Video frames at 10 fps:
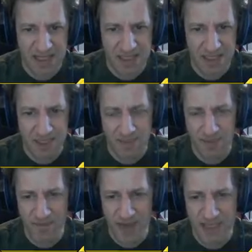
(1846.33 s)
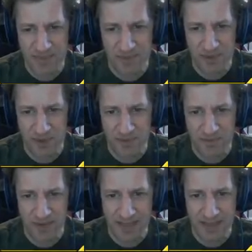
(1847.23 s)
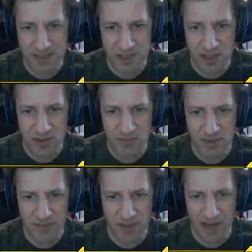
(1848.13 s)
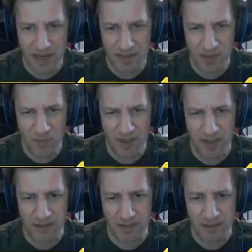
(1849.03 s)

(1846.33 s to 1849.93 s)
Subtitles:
and it's gonna be fast for your friends too, and blah, blah. And I'm like, what?